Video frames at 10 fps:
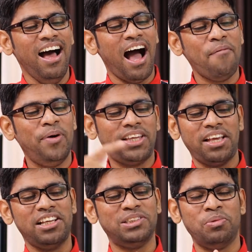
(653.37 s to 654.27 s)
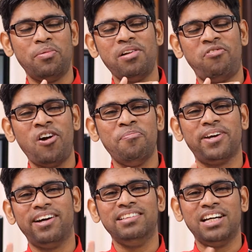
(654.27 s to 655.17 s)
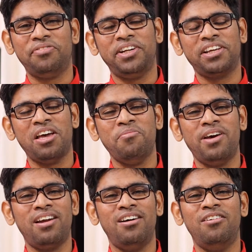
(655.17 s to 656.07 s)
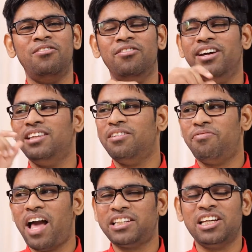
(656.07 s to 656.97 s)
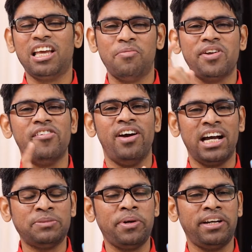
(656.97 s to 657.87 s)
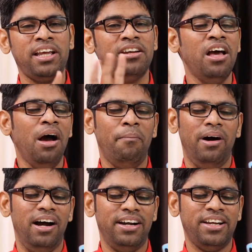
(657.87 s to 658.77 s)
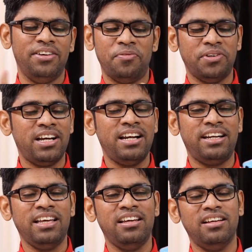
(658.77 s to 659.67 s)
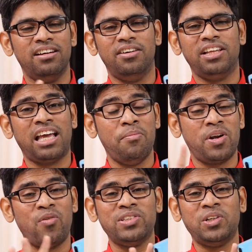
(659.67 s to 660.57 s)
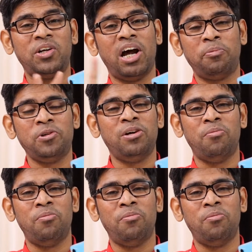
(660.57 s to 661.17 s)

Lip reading: I purchased this mobile phone because of the camera, where the flagship camera I expected, but in reality, the camera was not up to the